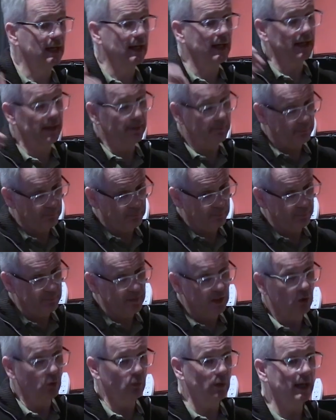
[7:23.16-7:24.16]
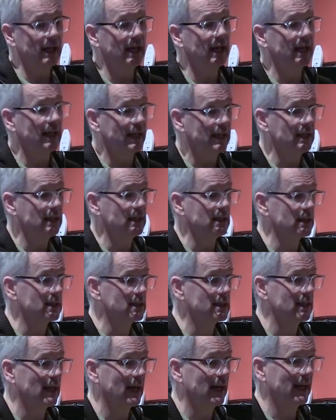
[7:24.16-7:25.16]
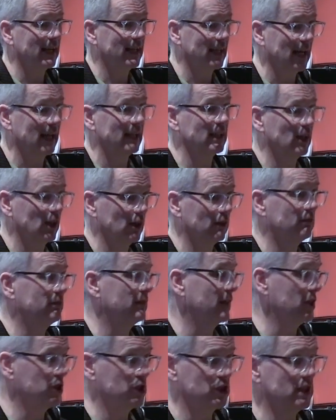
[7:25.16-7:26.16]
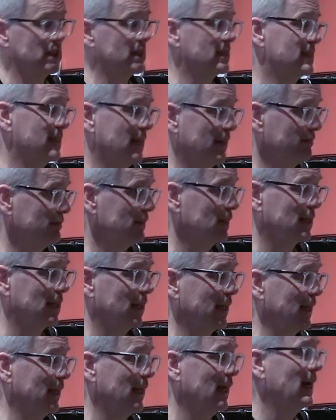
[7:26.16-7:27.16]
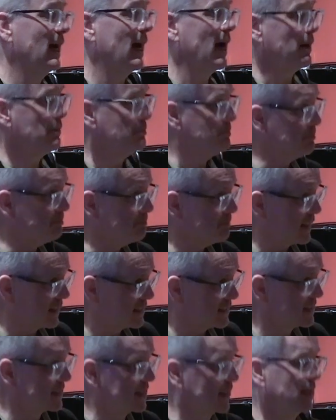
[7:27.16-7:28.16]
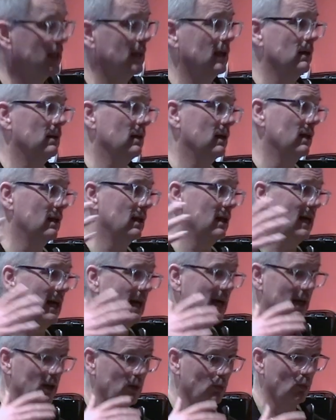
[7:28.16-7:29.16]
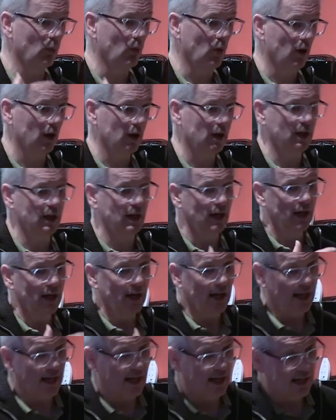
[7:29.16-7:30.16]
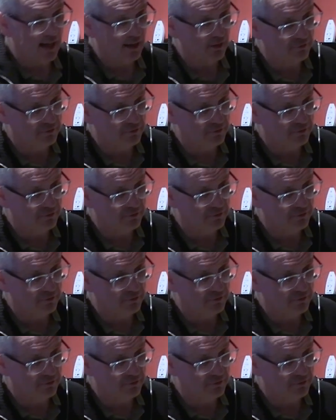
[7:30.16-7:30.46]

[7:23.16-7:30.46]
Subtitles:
A.E.'s Candle of Vision is definitely a mystical work, a